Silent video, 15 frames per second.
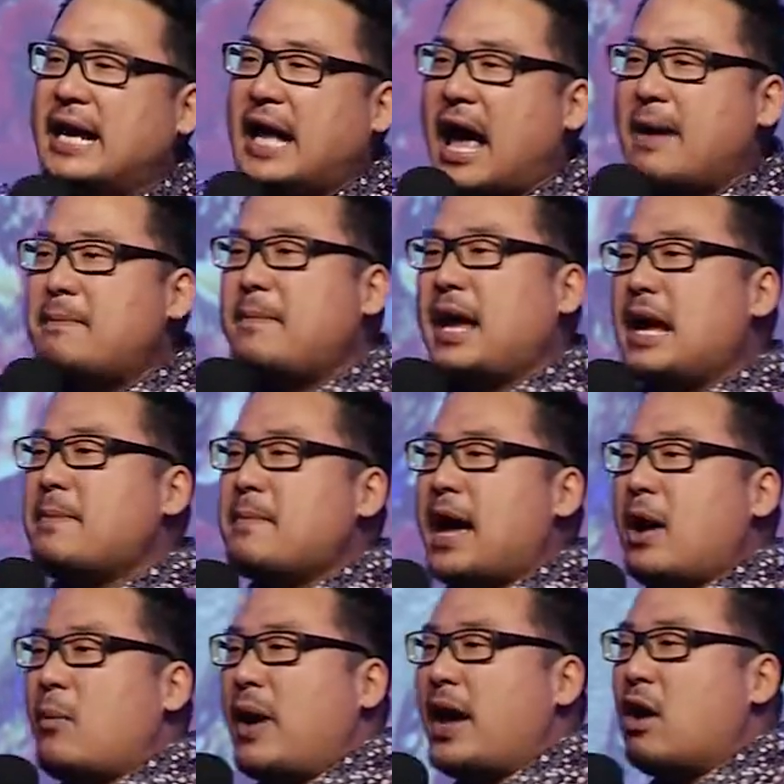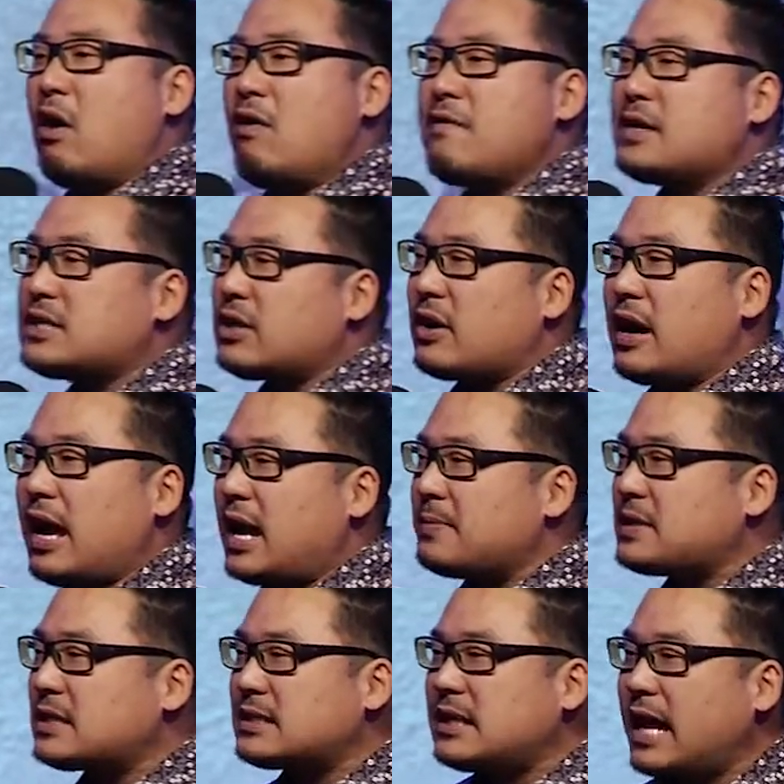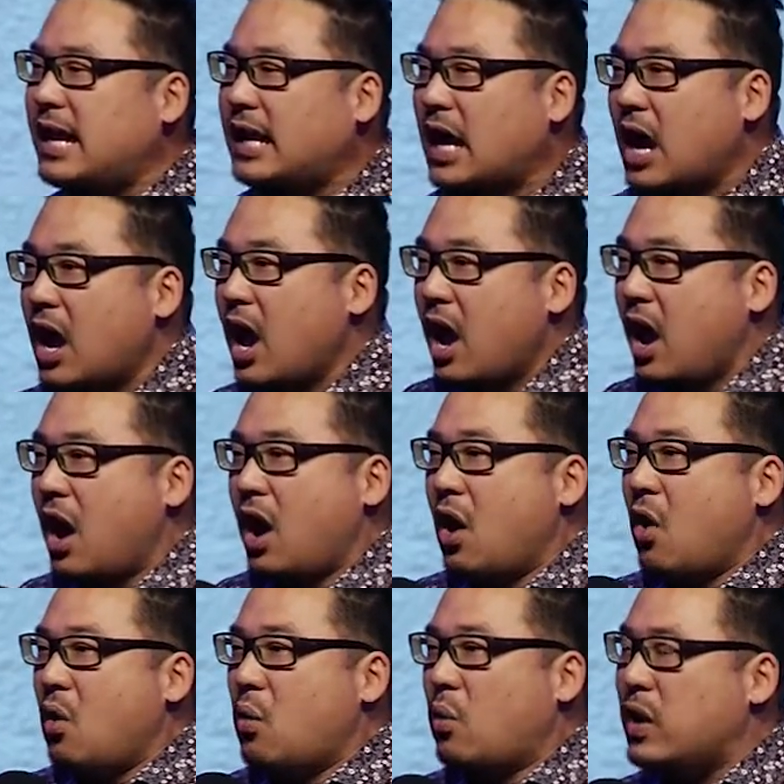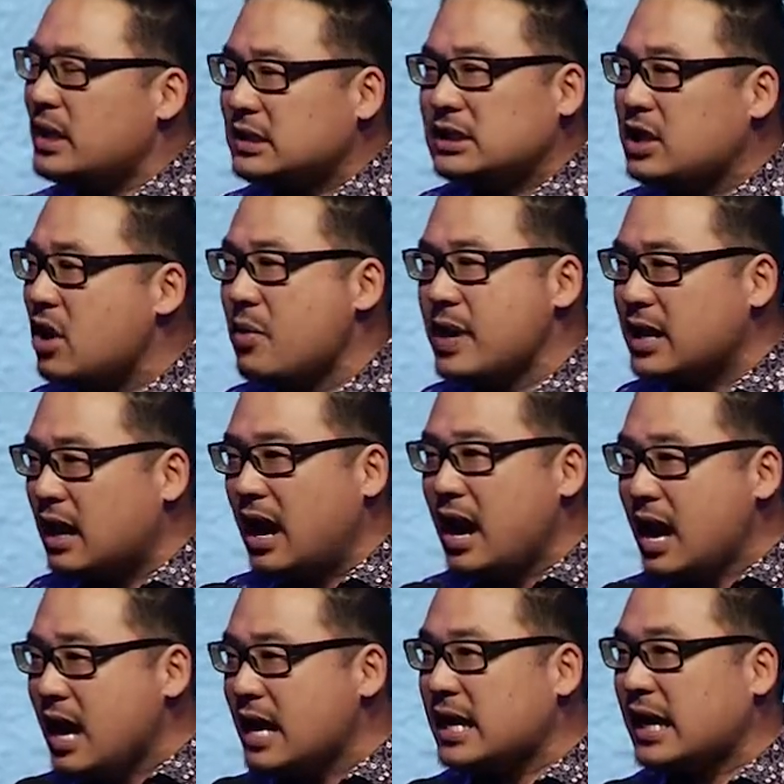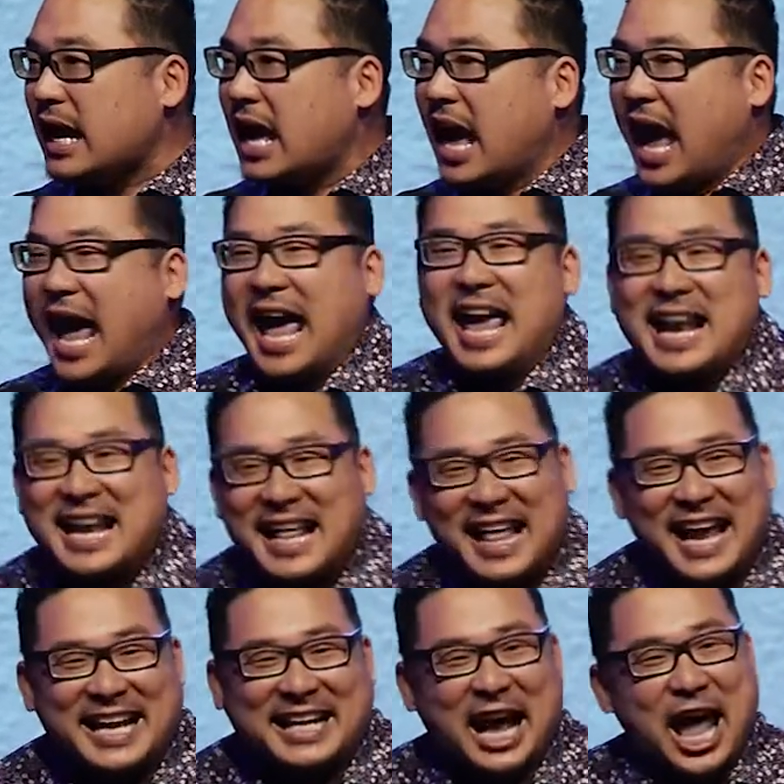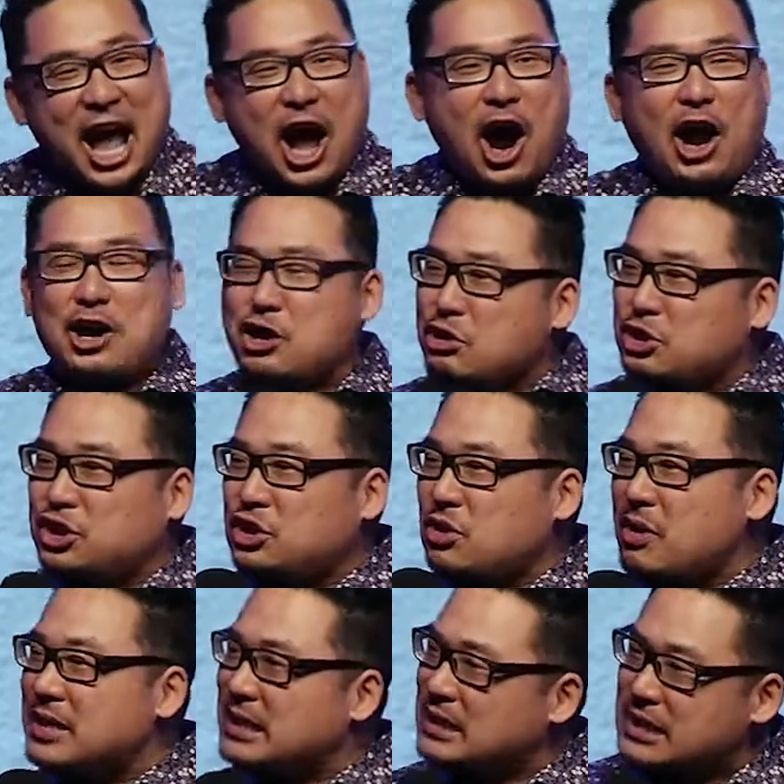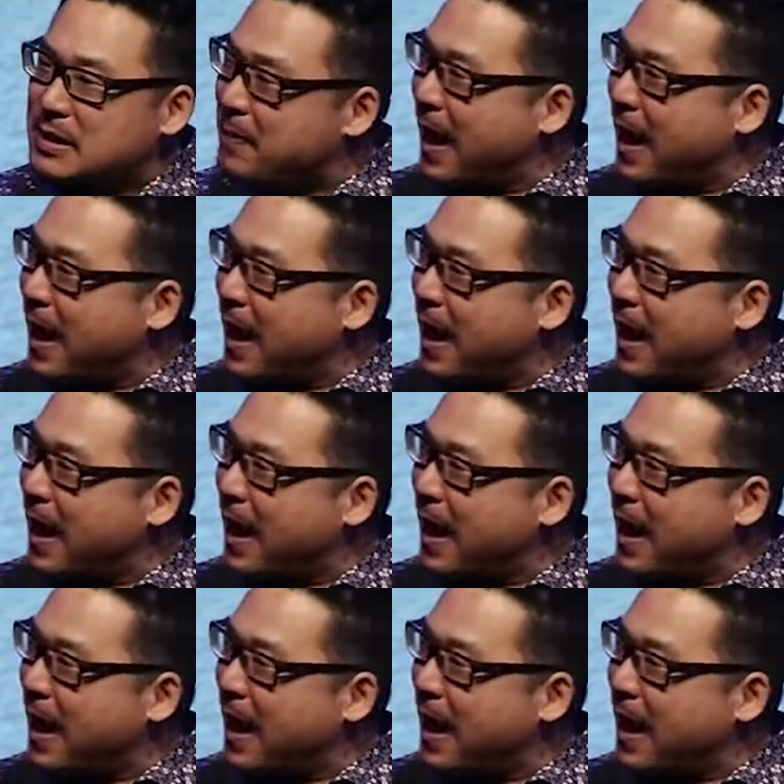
like, I made my way over to her and I'm just like, what's going on? Like, are you sure this is